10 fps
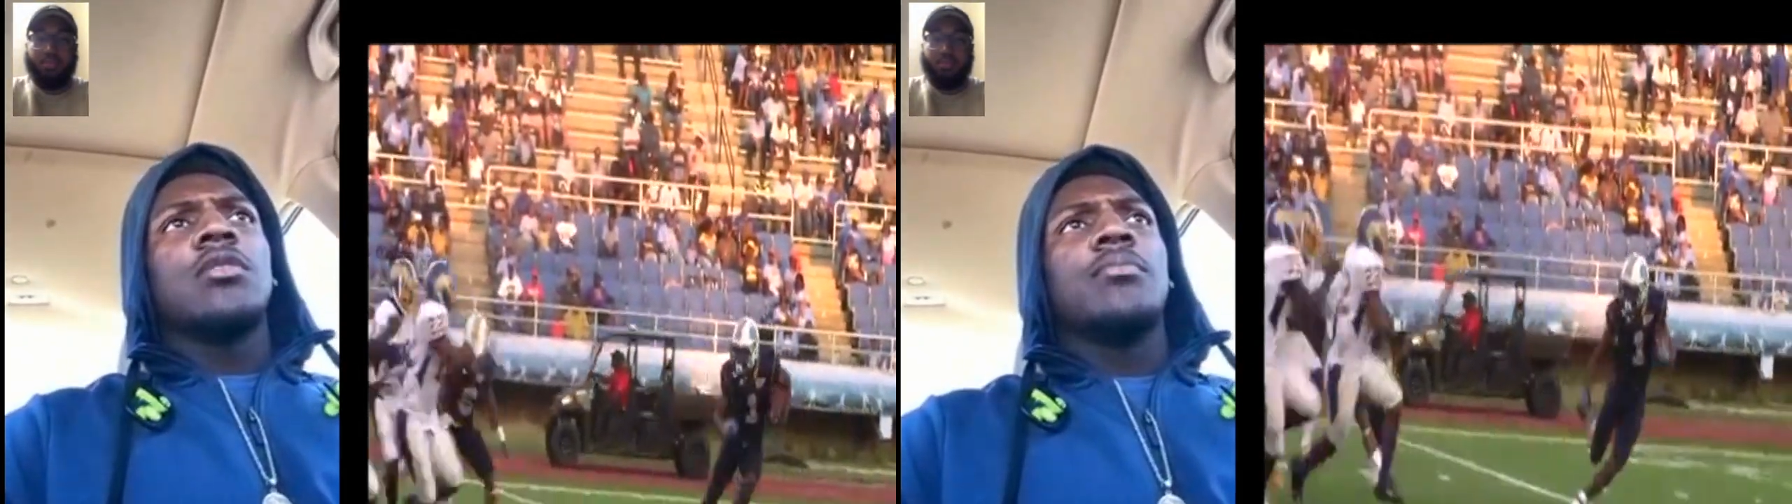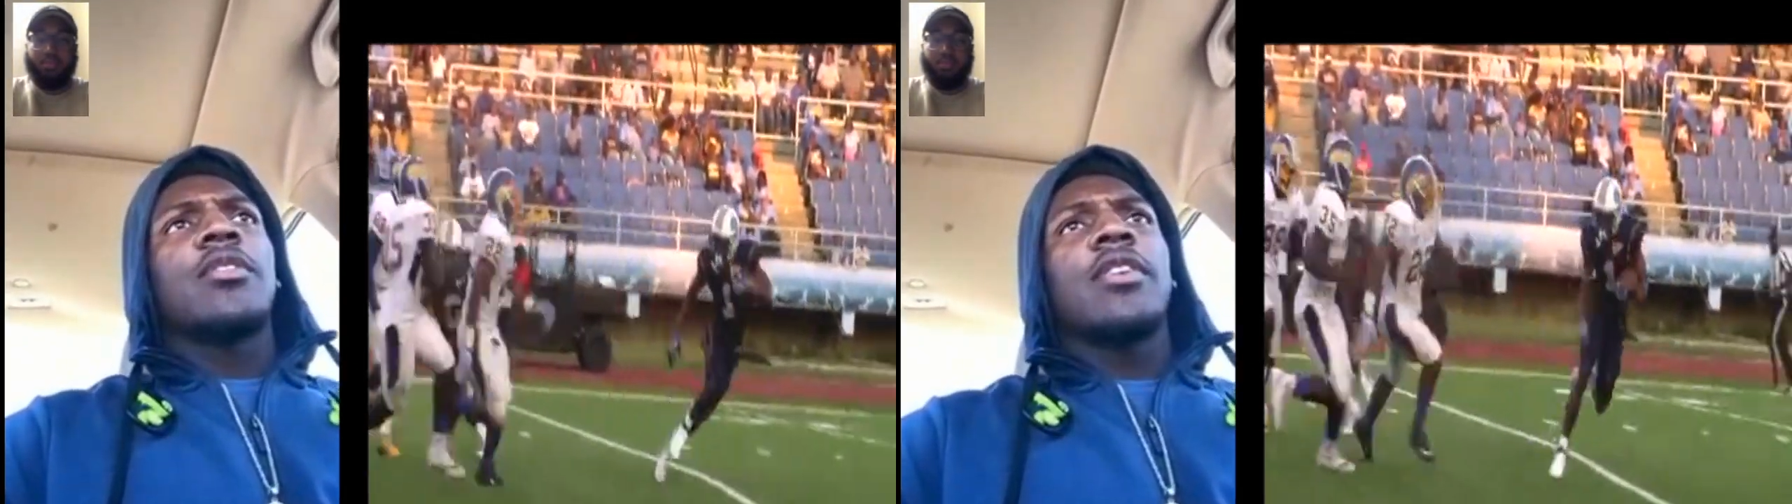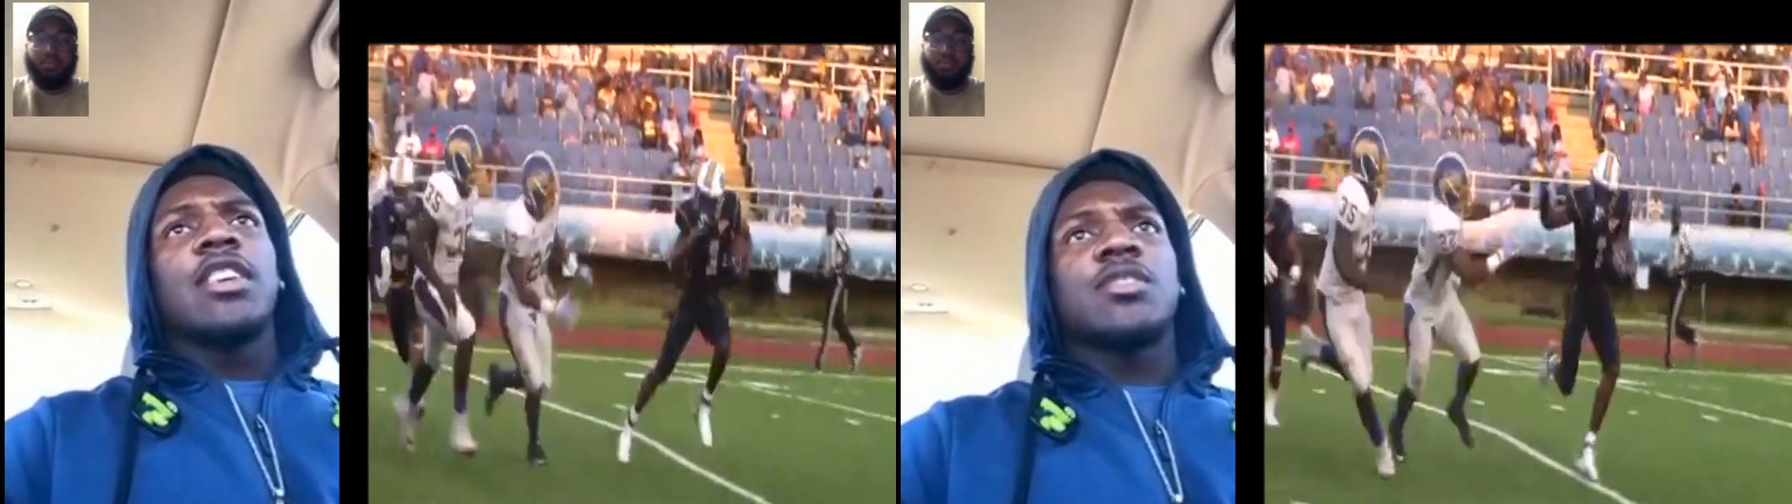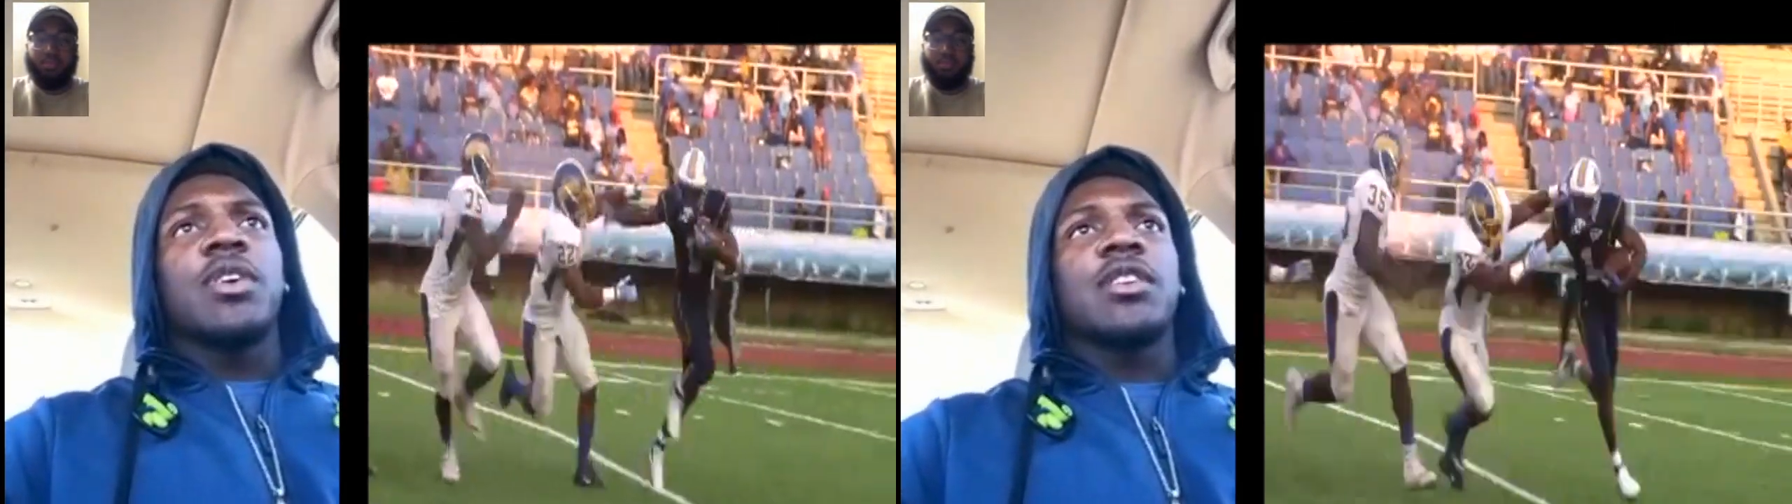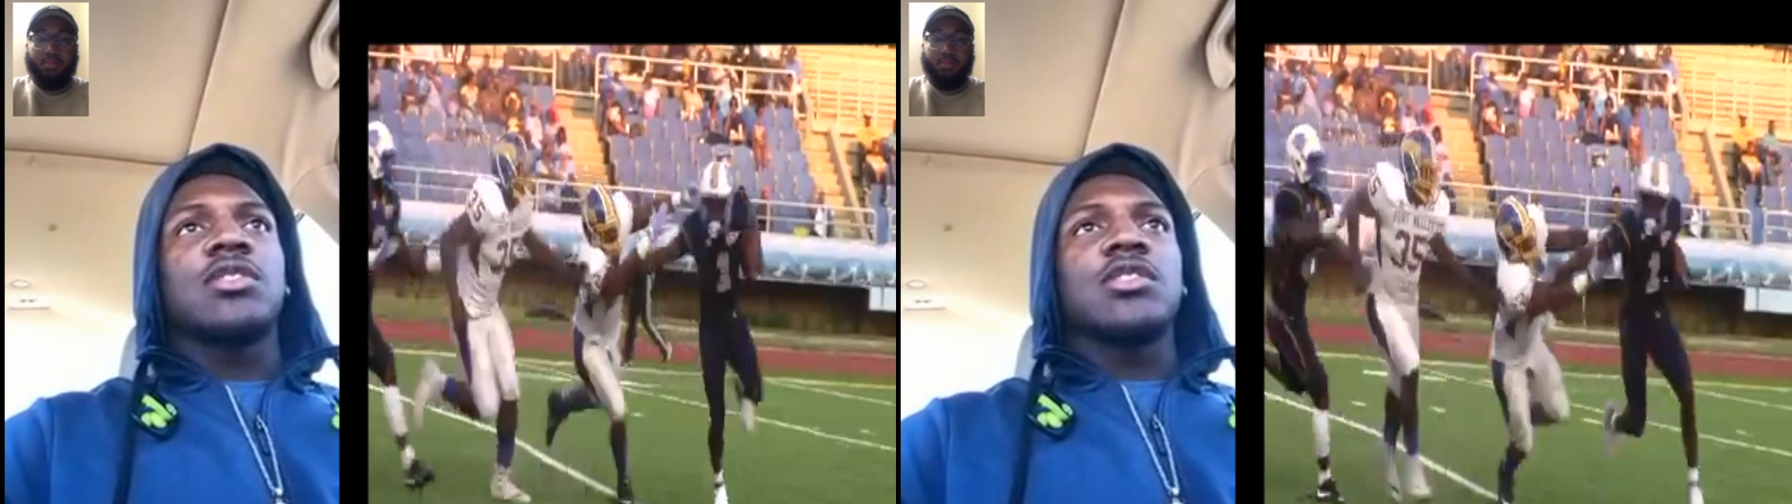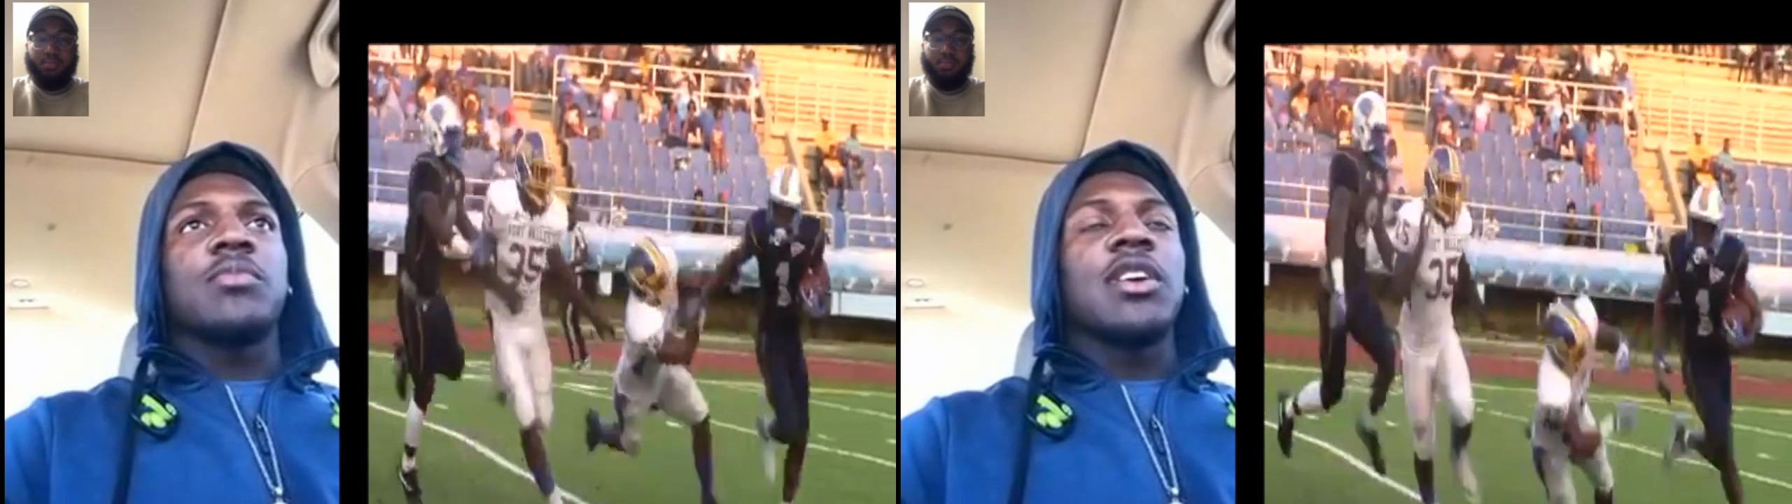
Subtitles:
the mental aspect is just